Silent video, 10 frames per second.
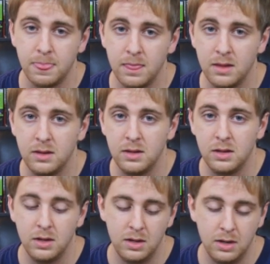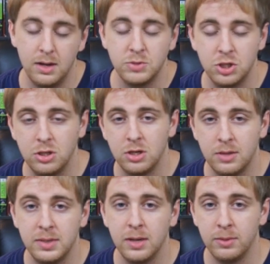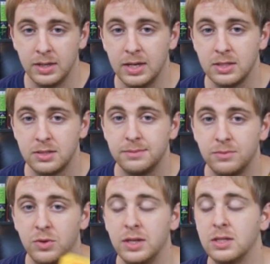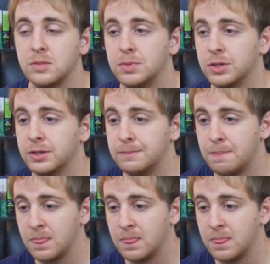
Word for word: Now I'm sure you're going to be able to guess reading this book.